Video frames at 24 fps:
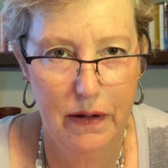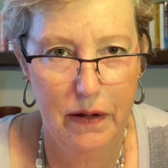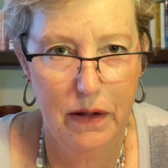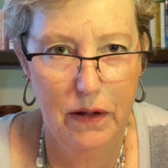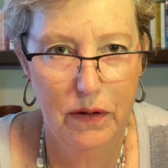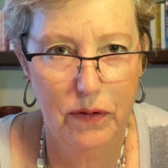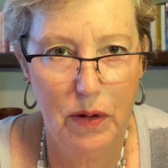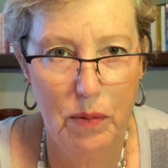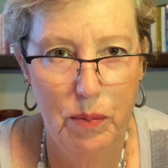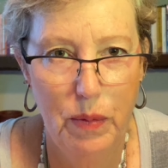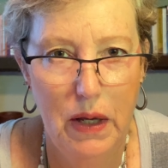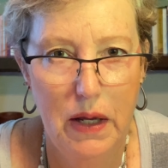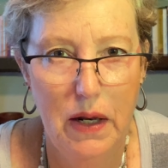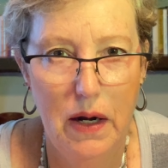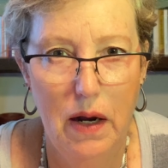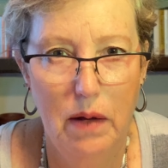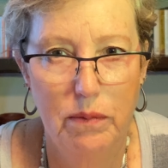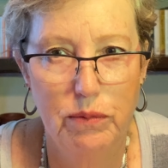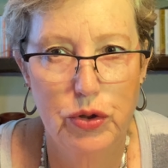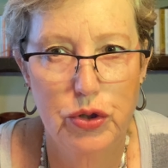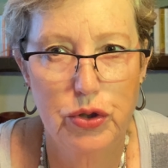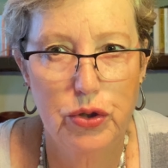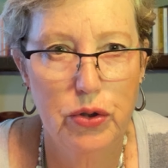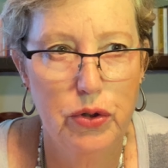Because, I mean,
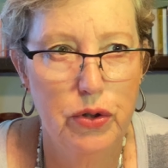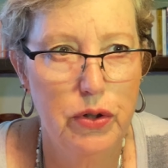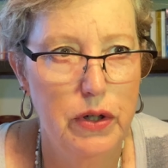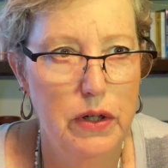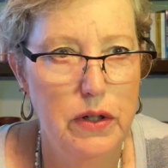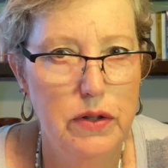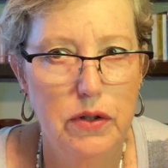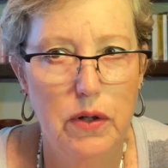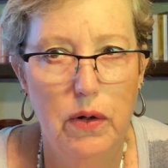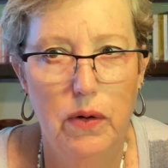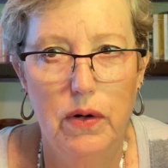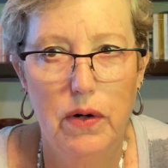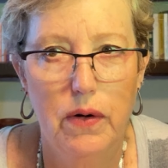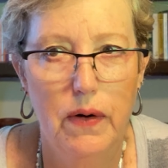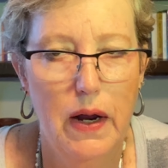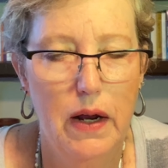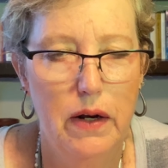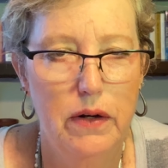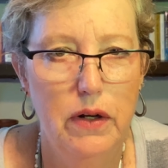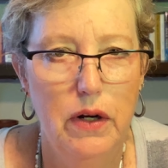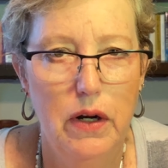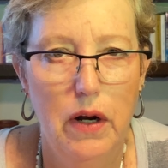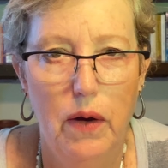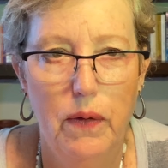I'm sure he's going
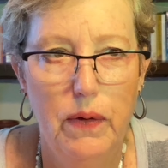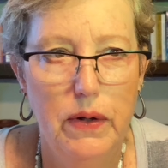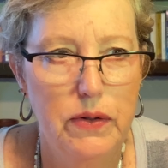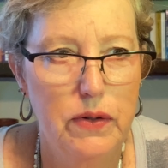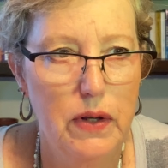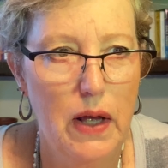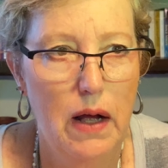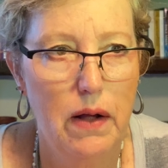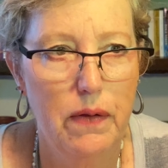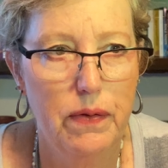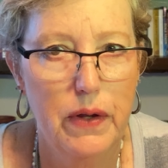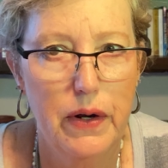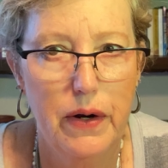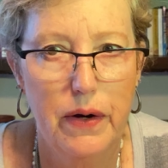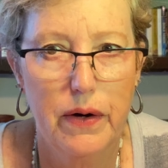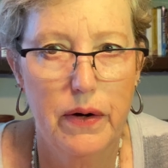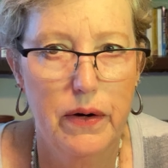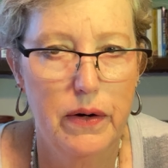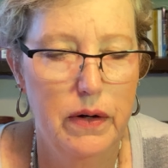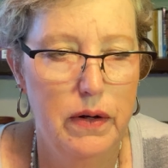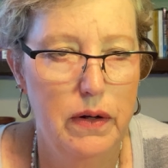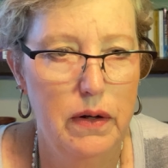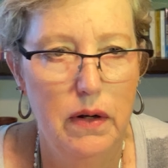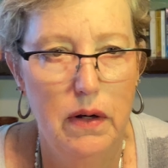around, you know, he's out
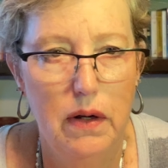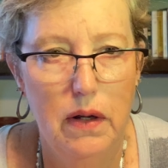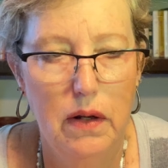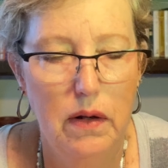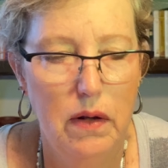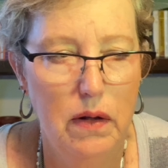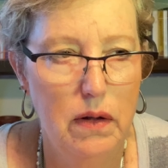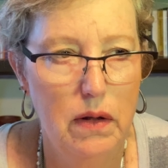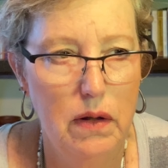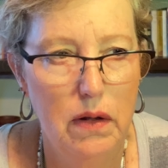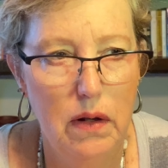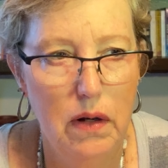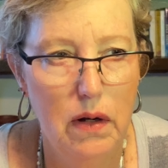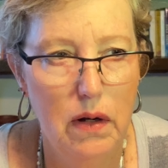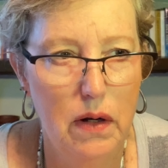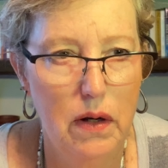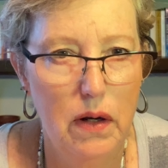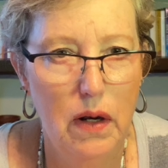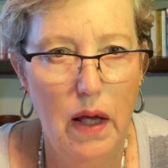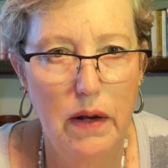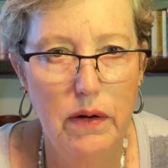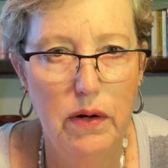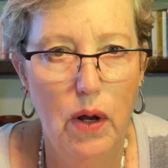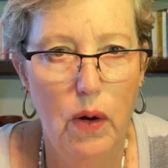there, you,
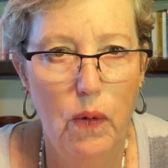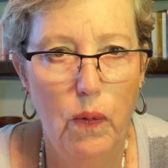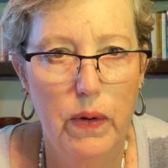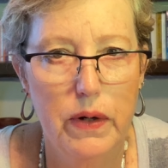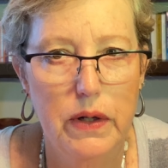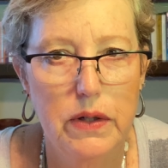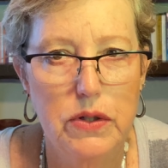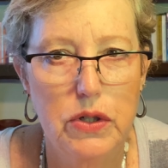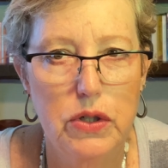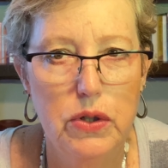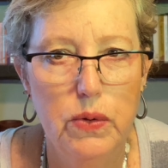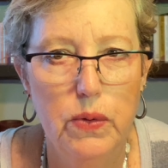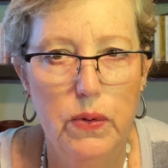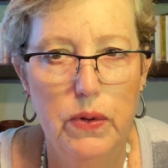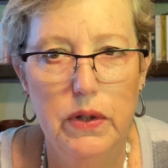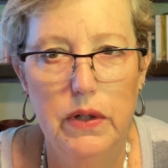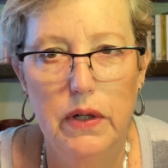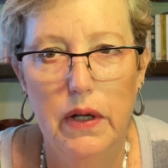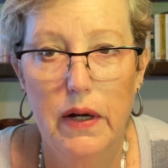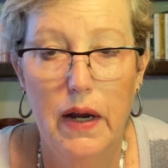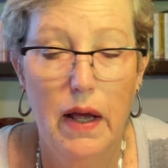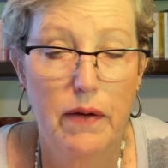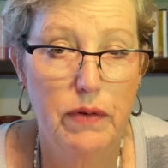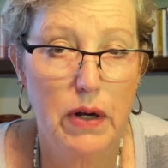doesn't know what he's
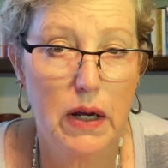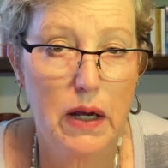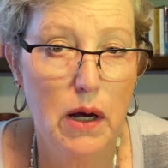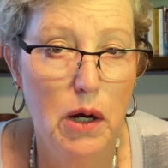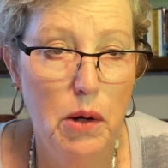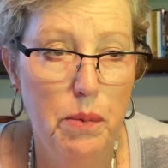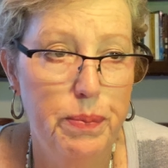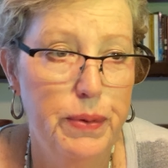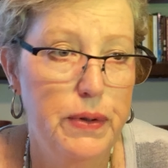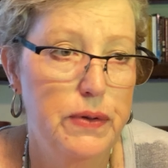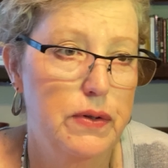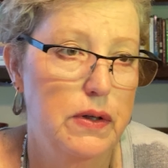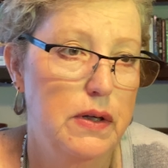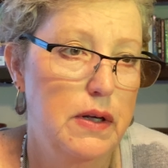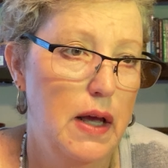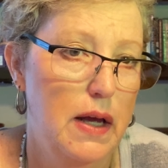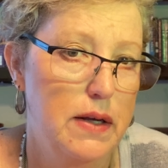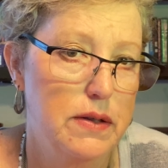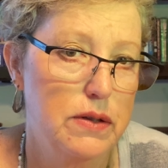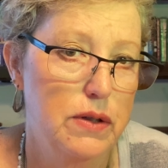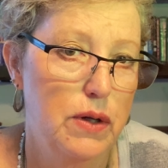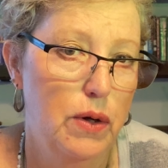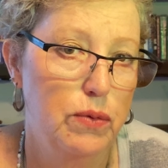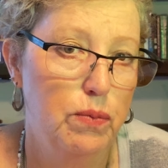doing, doesn't have a compass, he
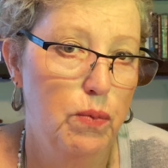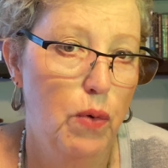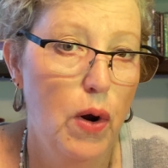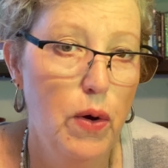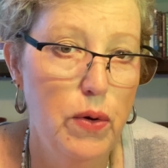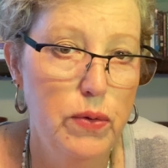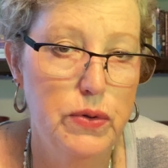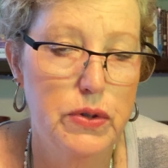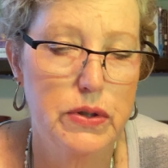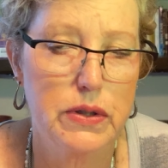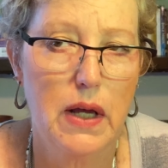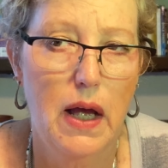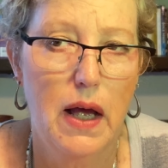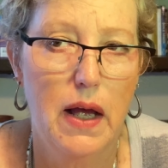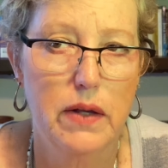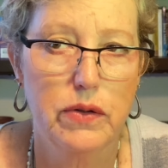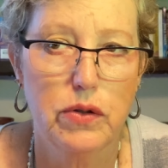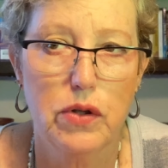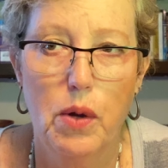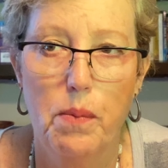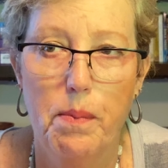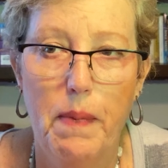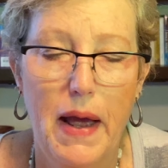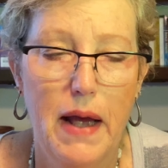doesn't know road
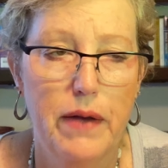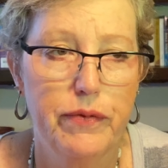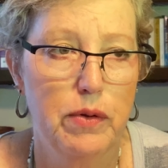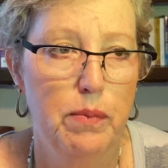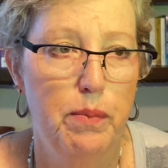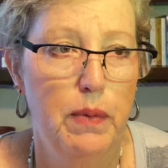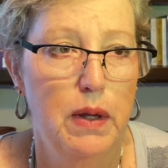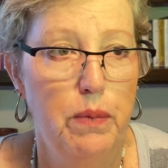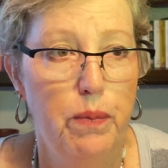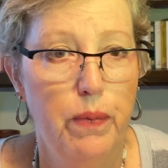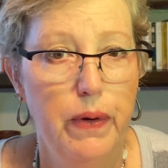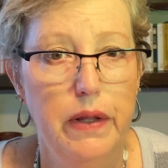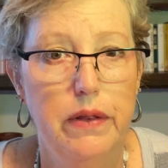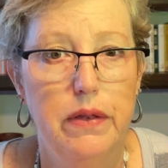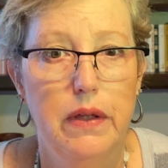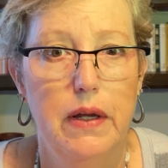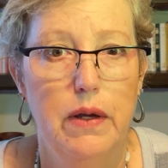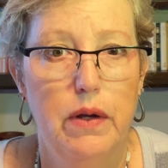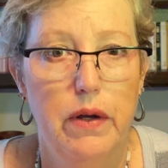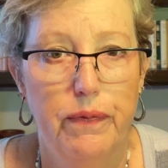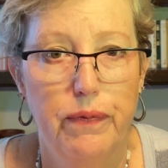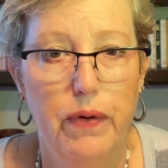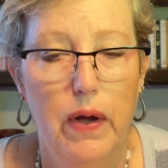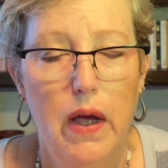signs, no maps. I mean, we
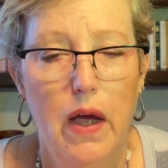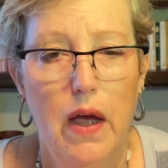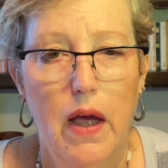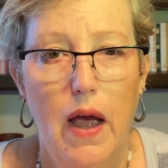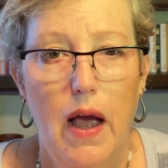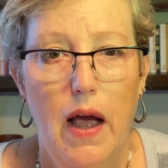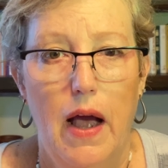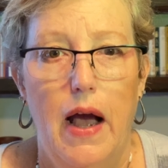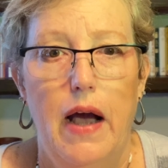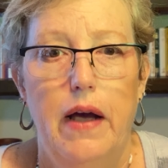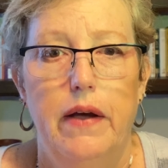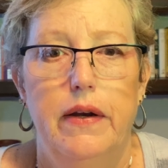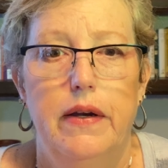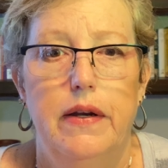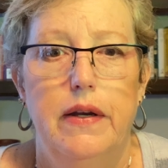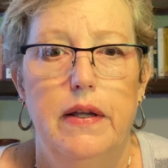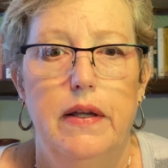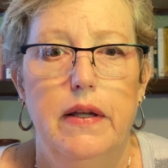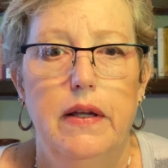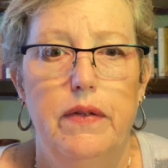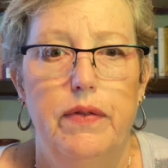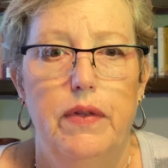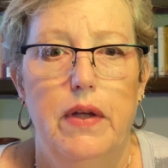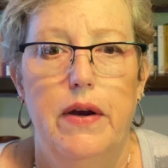think, how did he
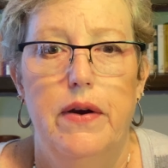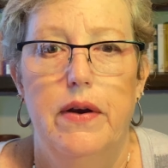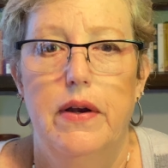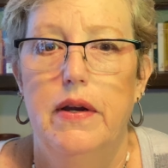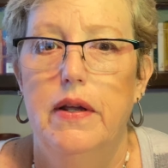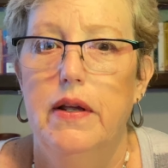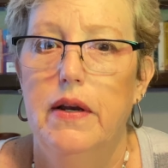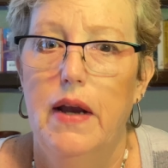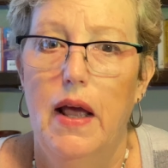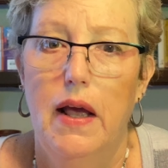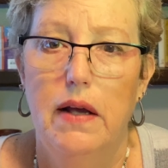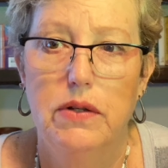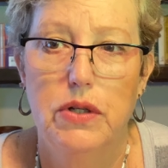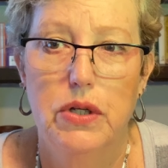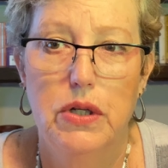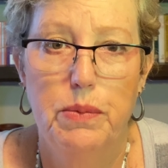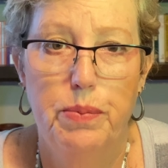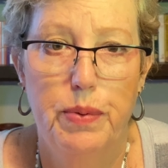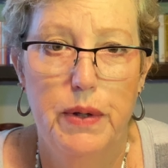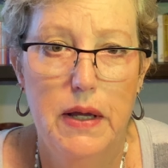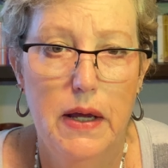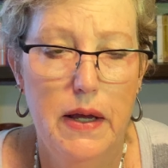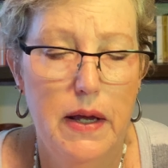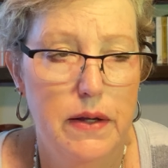get there? He didn't have
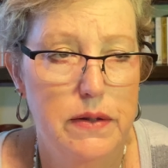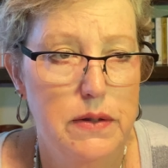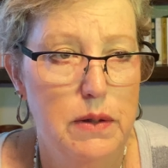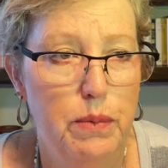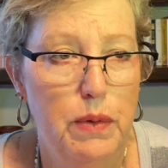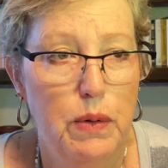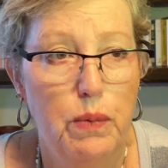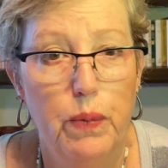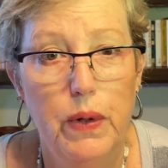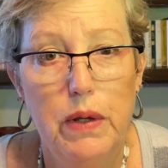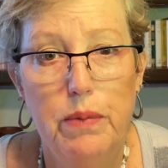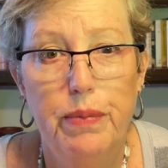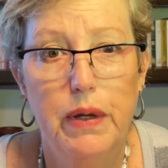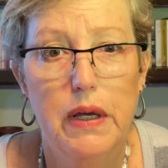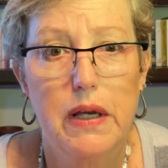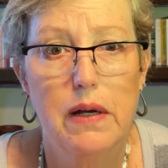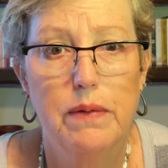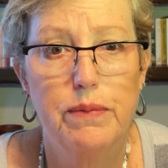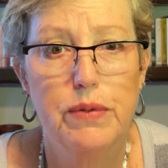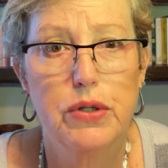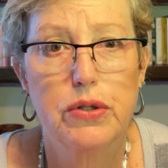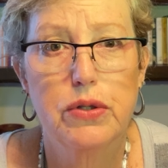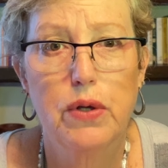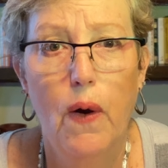GPS. I mean, we
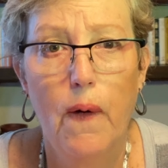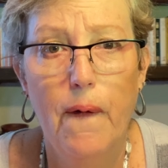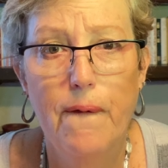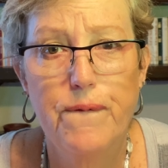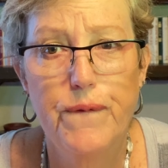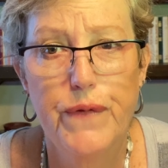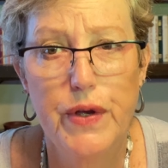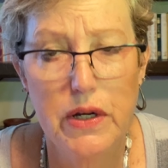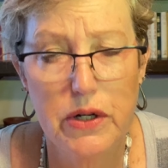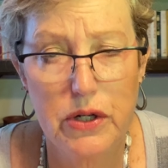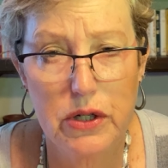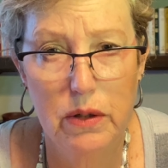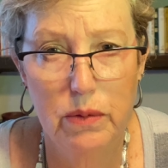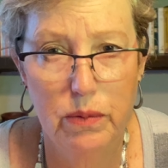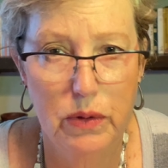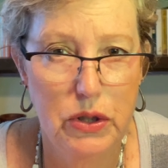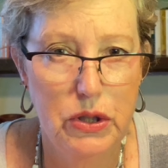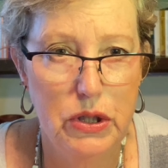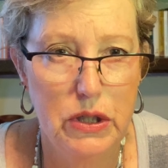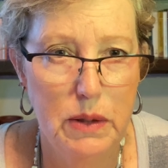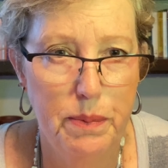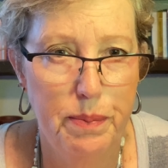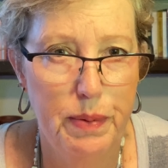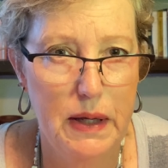become so efficient
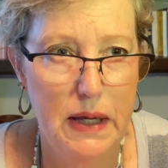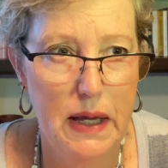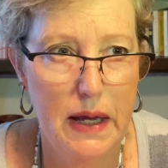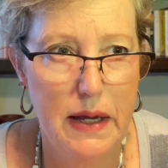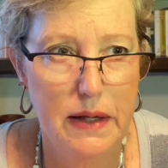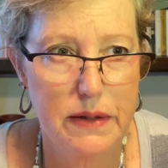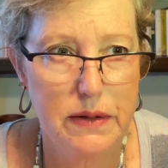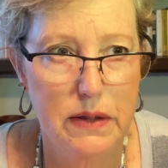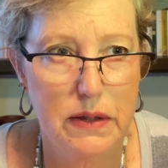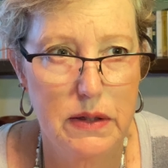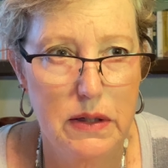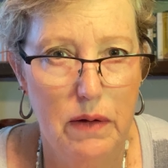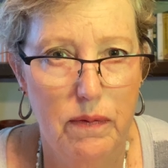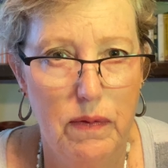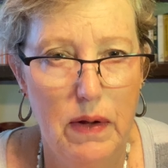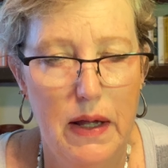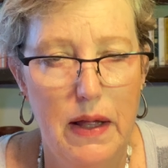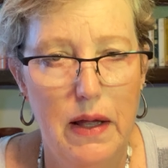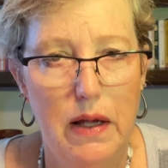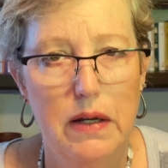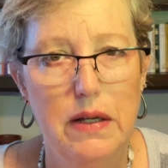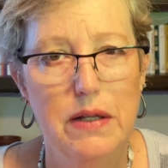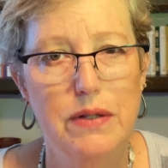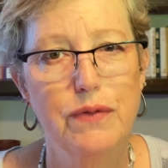with GPS and stuff
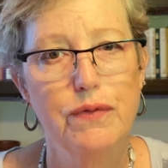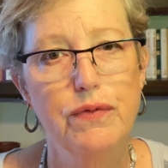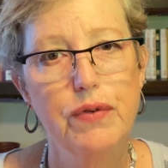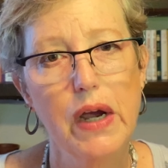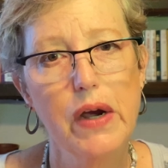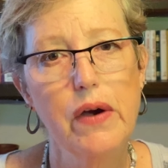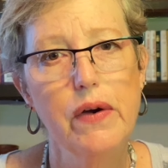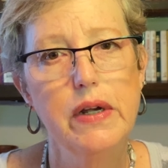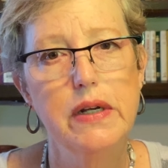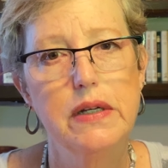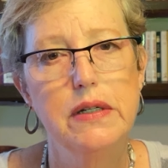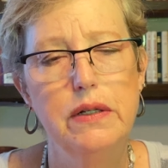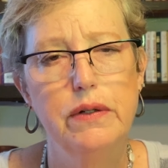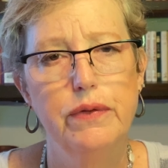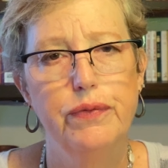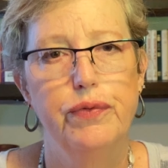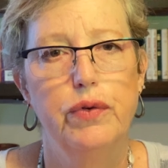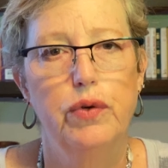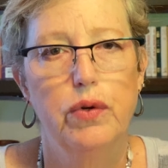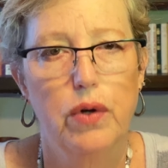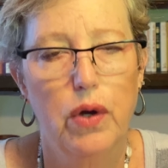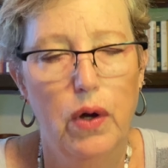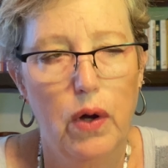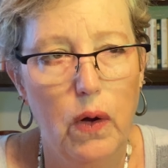like that. It's very
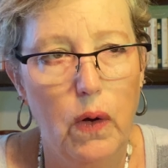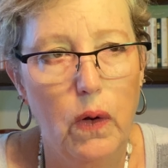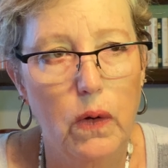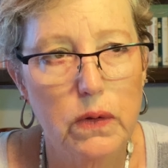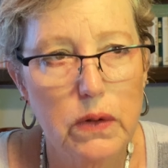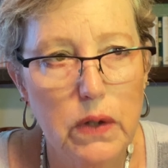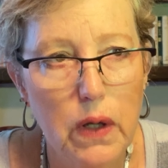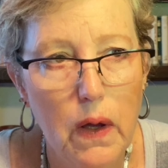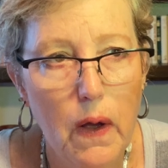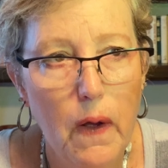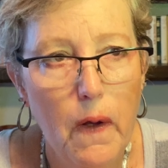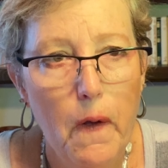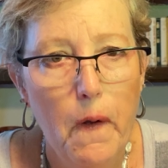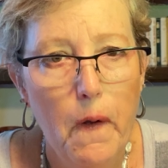difficult